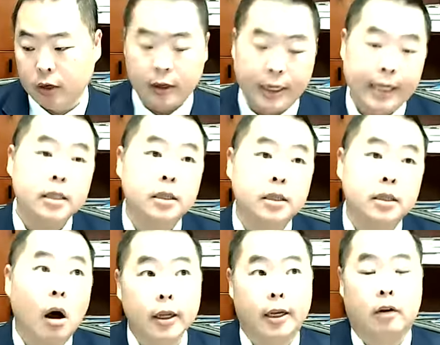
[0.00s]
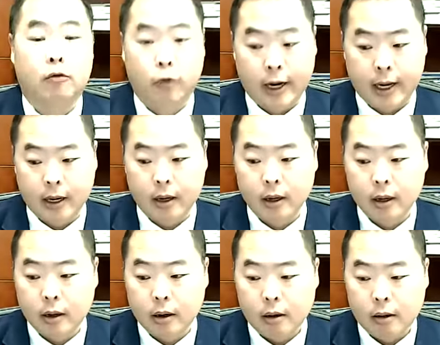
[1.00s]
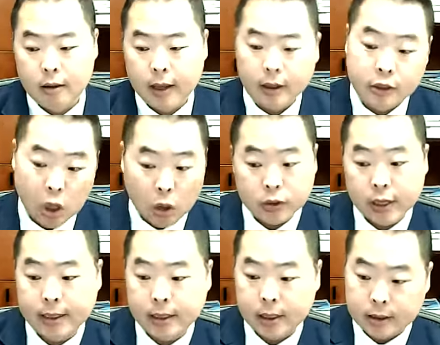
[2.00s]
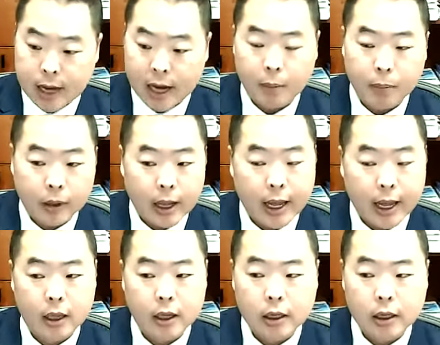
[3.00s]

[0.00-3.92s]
you're installing a rig, that Jones Act does not apply.